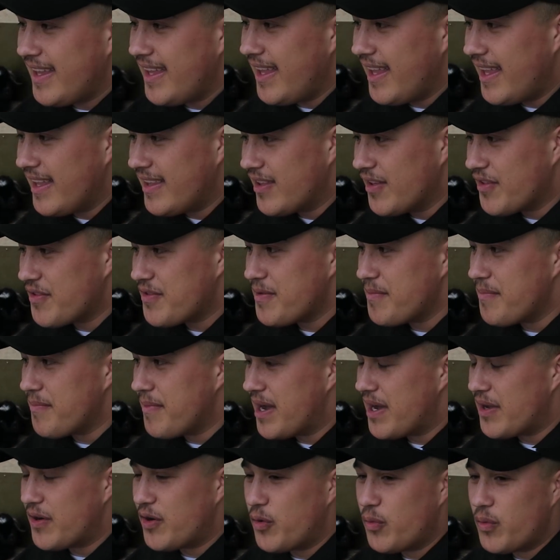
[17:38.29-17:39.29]
Oh, it
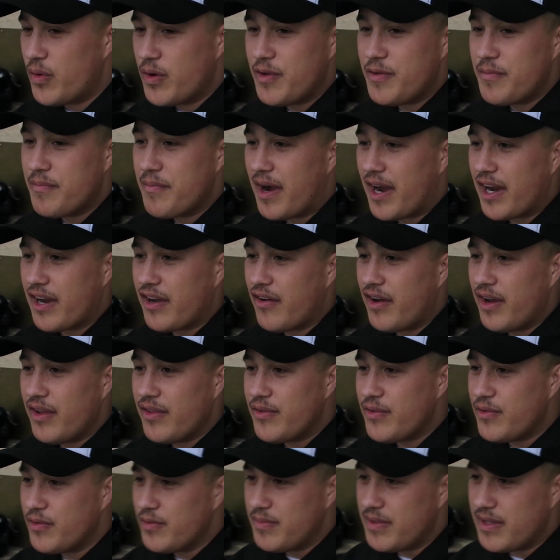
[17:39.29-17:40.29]
doesn't matter where you
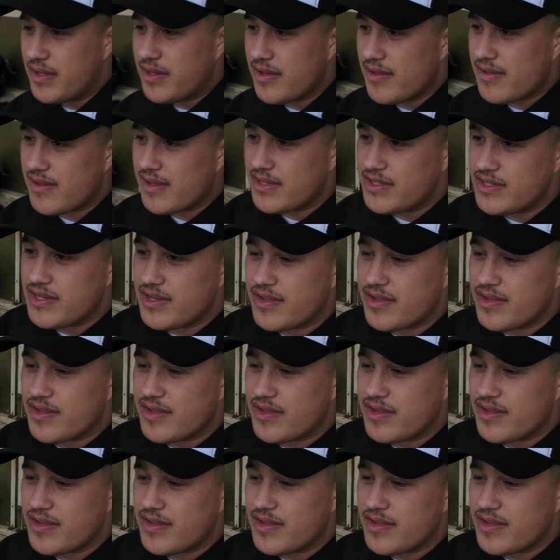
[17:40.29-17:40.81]
migrate to because they